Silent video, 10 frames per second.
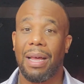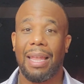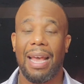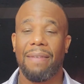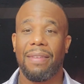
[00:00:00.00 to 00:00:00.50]
in my
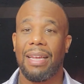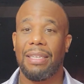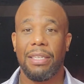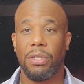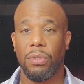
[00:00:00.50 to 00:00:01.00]
life that I
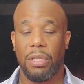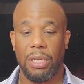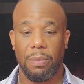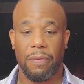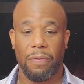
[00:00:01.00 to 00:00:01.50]
didn't do the
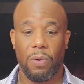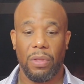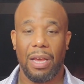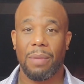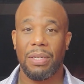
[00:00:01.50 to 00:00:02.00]
year before.
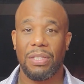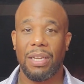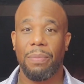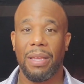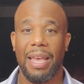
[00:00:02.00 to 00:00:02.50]
There ought to be
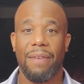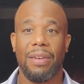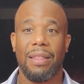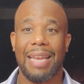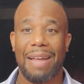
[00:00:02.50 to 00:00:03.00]
something
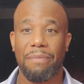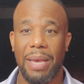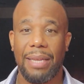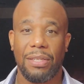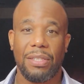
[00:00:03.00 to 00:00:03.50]
evident that I've
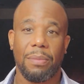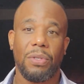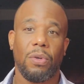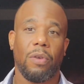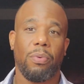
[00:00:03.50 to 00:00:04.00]
made some
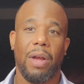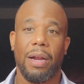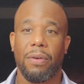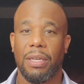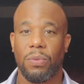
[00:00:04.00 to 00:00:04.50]
sort of
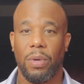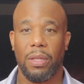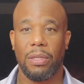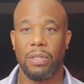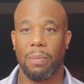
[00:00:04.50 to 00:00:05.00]
progress,
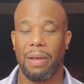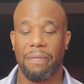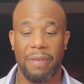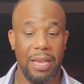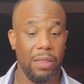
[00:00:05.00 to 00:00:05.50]
whether it's on my
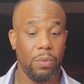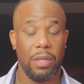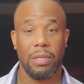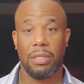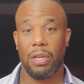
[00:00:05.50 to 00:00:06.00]
faith,
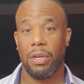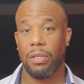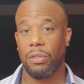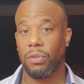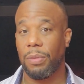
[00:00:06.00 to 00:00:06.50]
whether it's
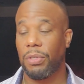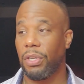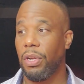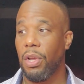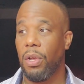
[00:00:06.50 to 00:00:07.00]
learning the
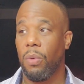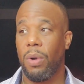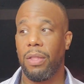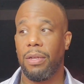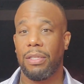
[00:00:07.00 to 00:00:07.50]
scripture,
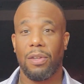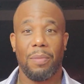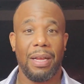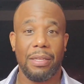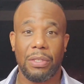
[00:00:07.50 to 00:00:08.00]
whether it's
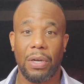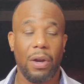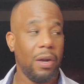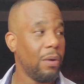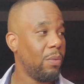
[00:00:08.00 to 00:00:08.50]
on my
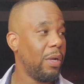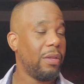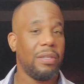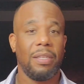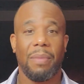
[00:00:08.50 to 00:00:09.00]
guitar,
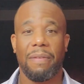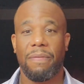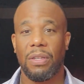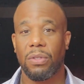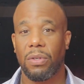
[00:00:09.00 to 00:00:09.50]
whether it's in my
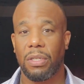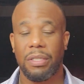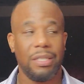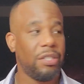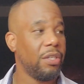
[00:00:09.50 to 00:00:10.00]
physical
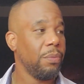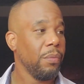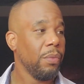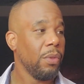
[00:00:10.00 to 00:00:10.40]
condition,